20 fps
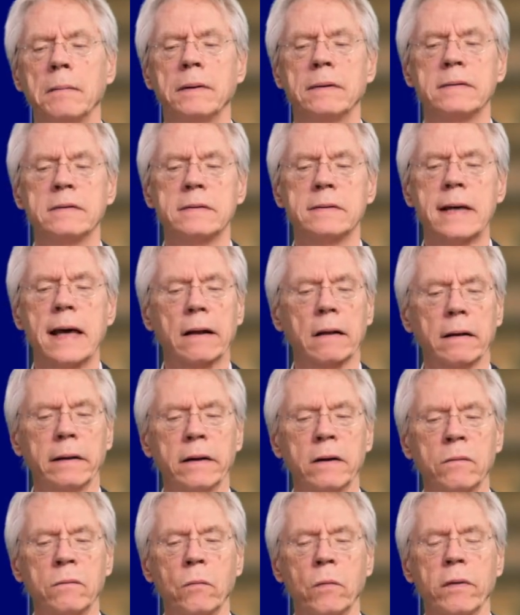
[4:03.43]
settle
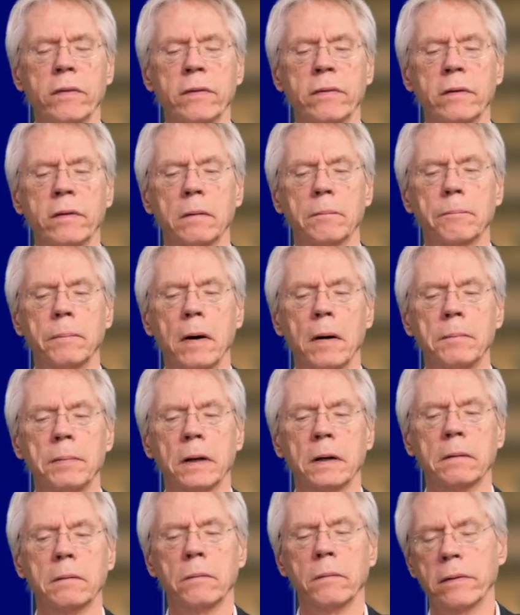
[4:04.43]
in with the
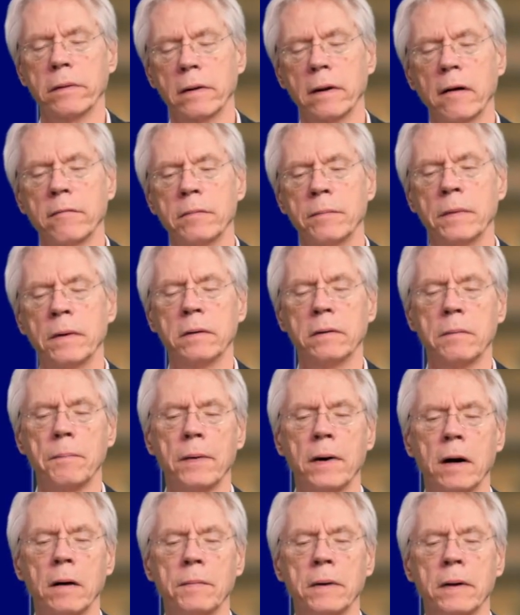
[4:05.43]
public, with the government
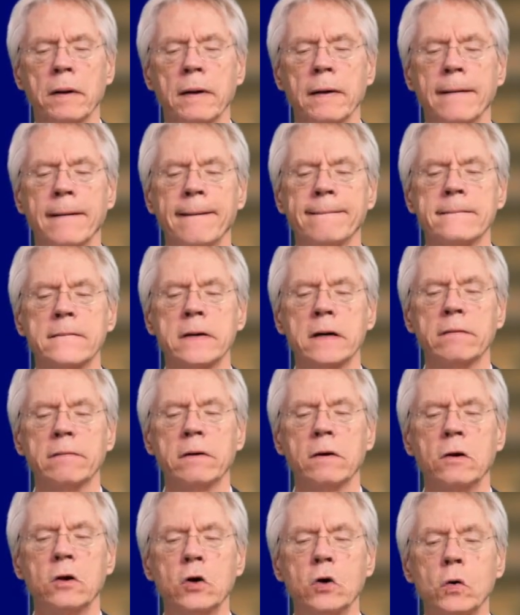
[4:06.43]
department, if it
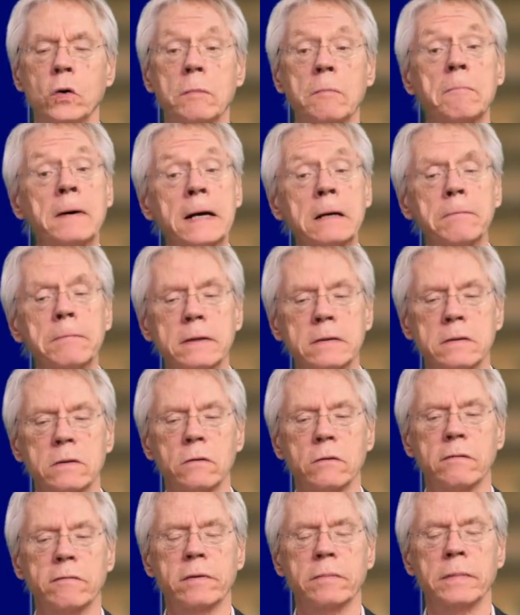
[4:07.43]
knew it might be
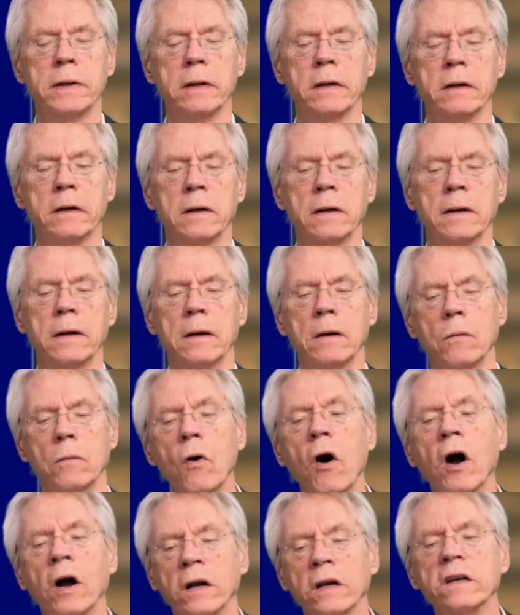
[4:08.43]
sued for making a
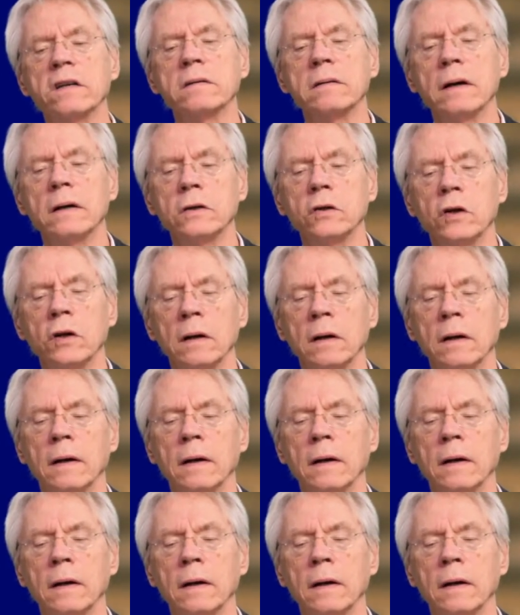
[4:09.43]
wrong decision.